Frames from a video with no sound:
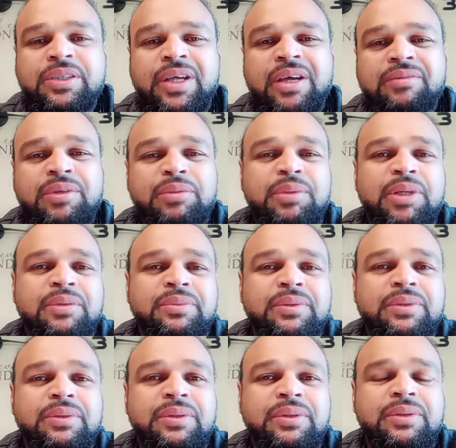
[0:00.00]
You have the Bible,
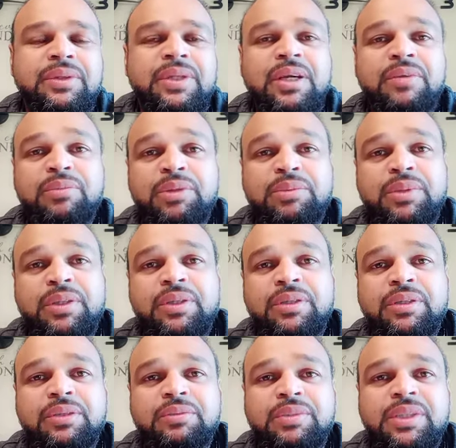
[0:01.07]
you have biblical
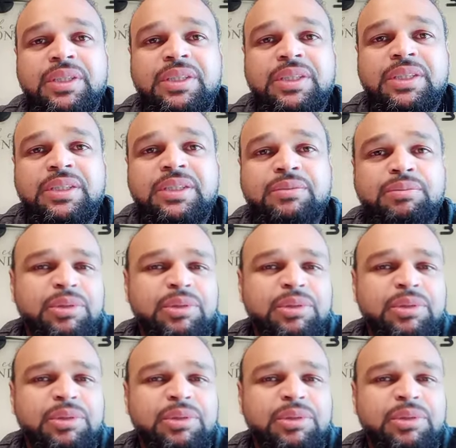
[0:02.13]
communities.